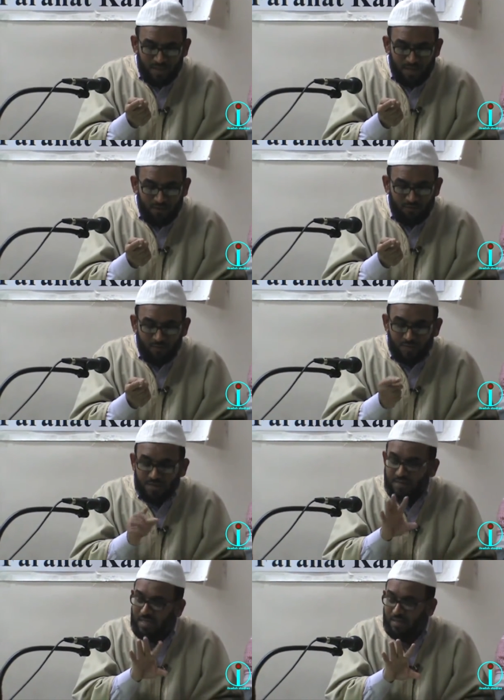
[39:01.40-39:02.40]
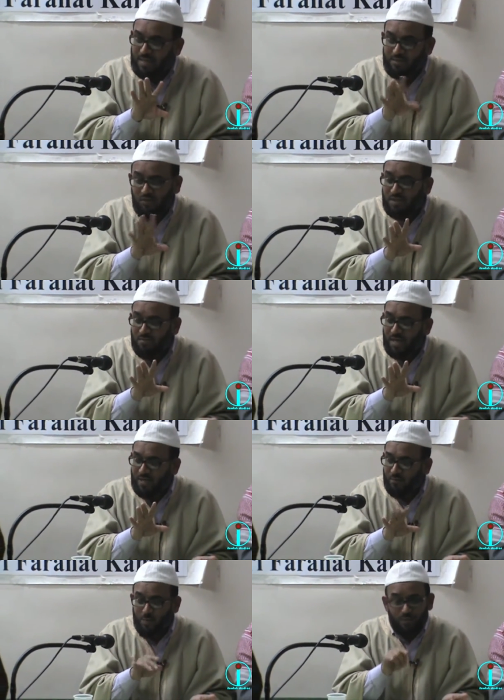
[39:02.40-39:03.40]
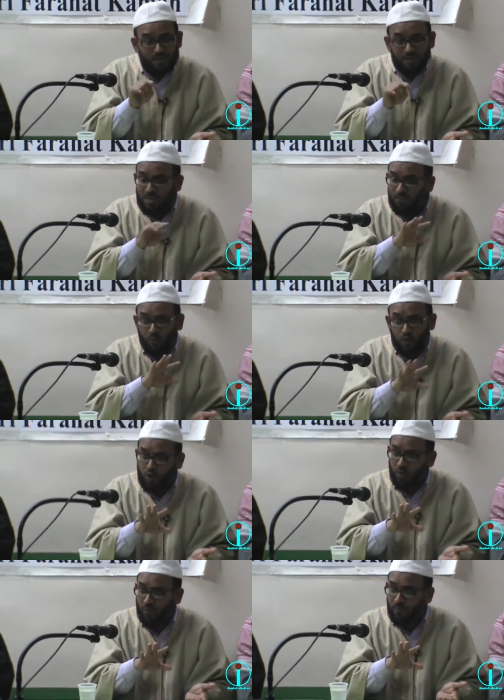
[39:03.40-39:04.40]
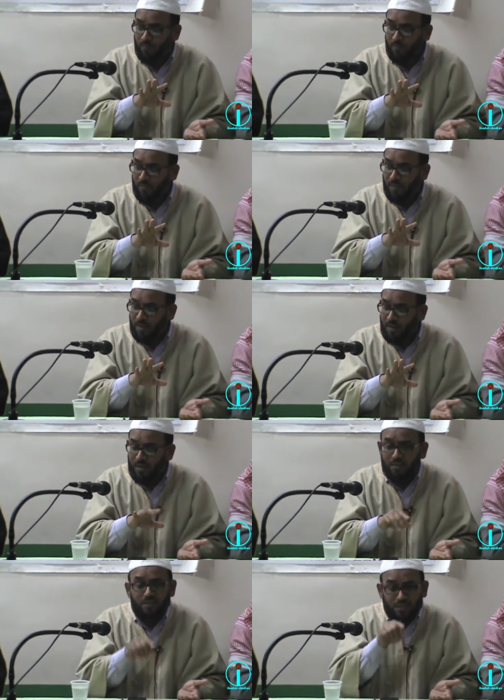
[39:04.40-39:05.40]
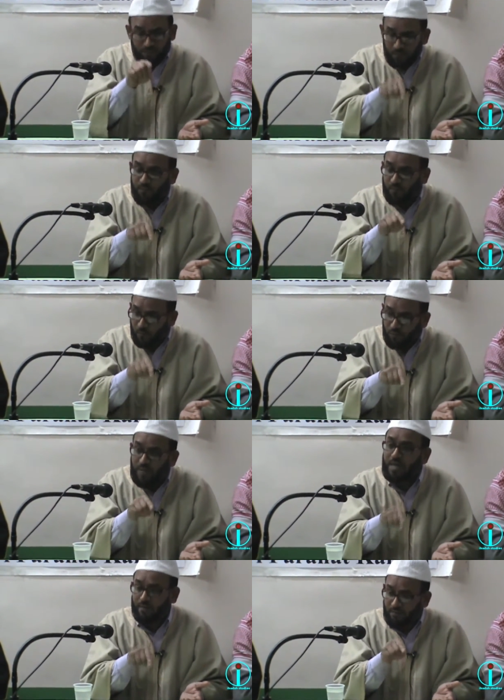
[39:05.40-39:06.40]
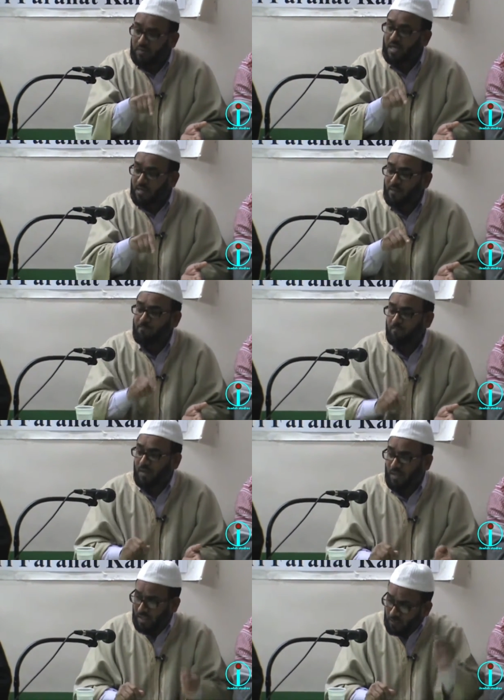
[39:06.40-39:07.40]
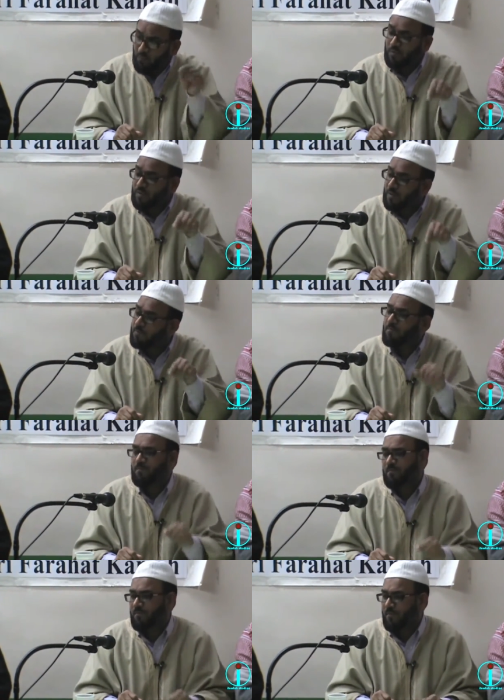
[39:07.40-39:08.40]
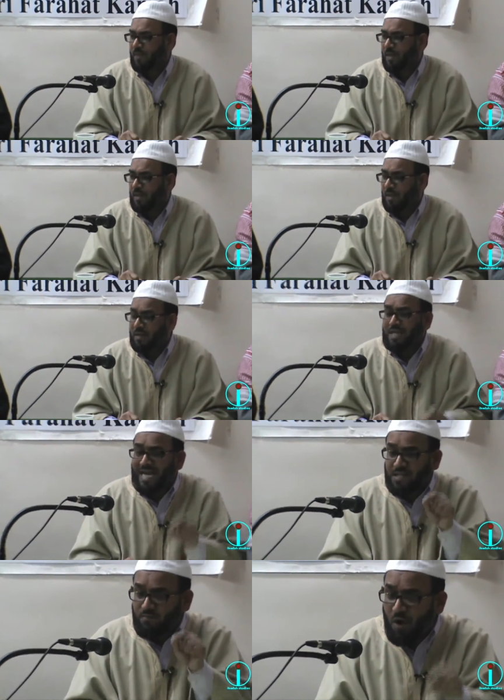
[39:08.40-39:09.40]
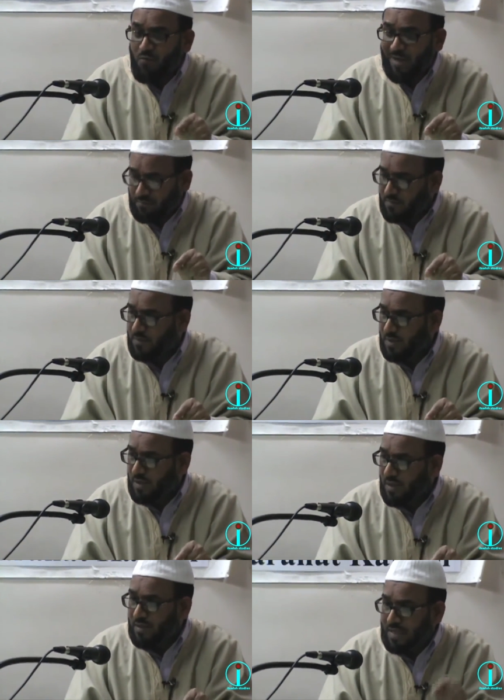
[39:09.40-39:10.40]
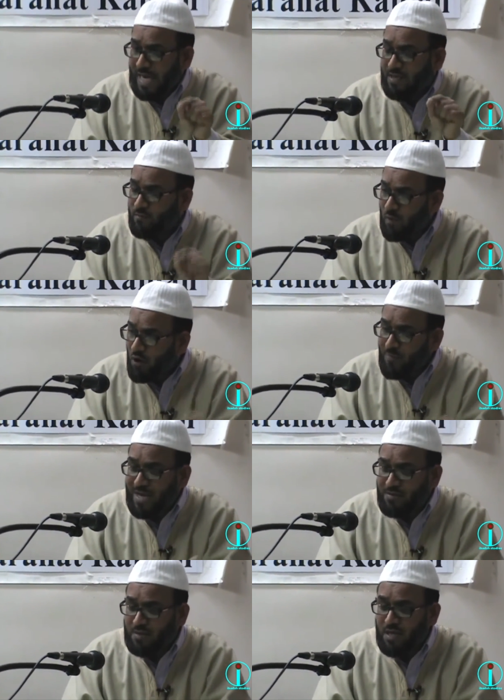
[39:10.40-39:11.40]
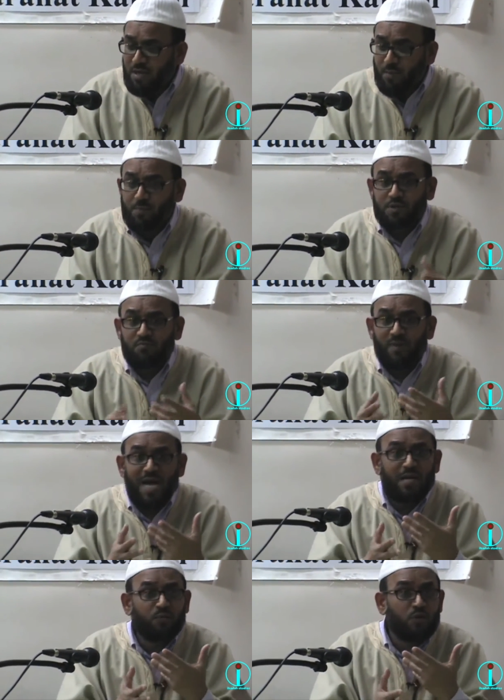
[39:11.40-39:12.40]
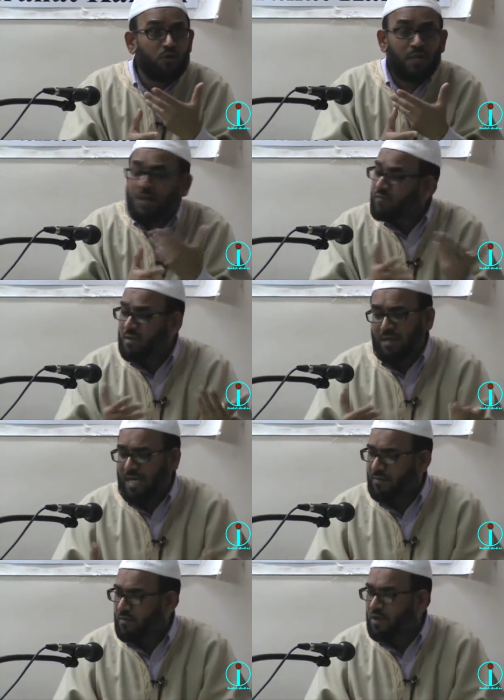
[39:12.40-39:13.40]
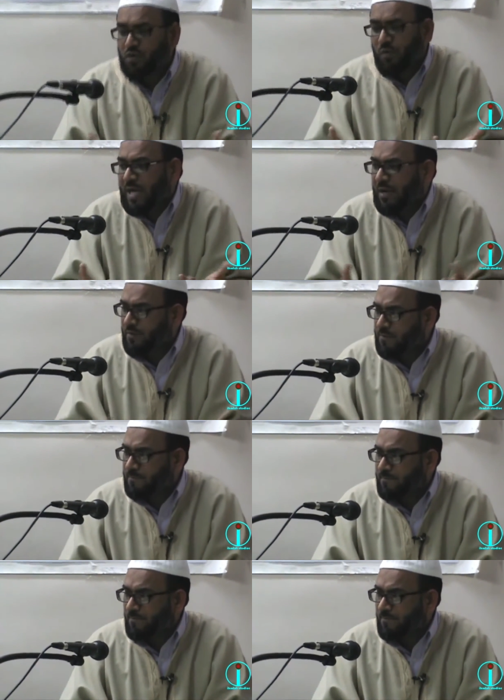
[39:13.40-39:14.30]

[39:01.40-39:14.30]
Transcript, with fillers: Now, this is yaqeen, not iman. People understand for sure. This is for, for real, Jahannam. It is for real. And that moment, that moment, people's mind will go left and right. There's no way out.